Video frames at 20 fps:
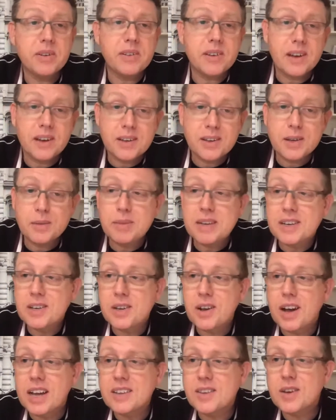So it's going to be
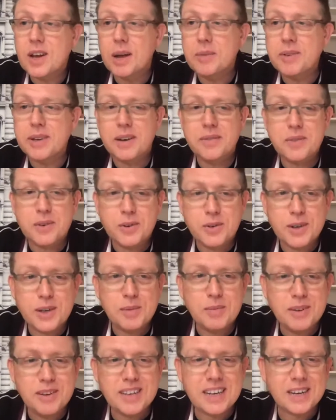exciting times after
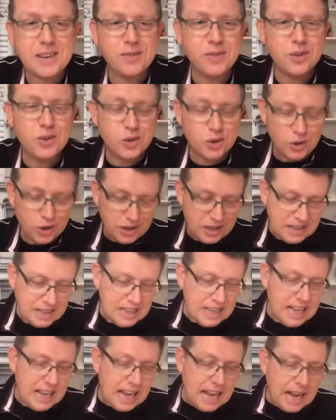Christmas, that's for sure.
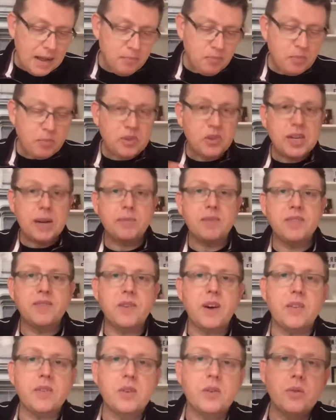But chapter
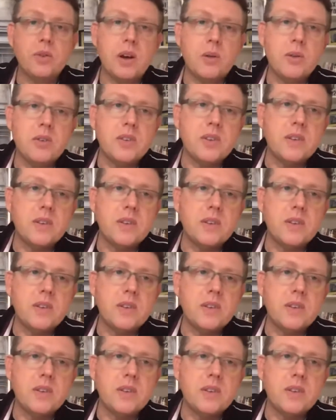5 is called I Want to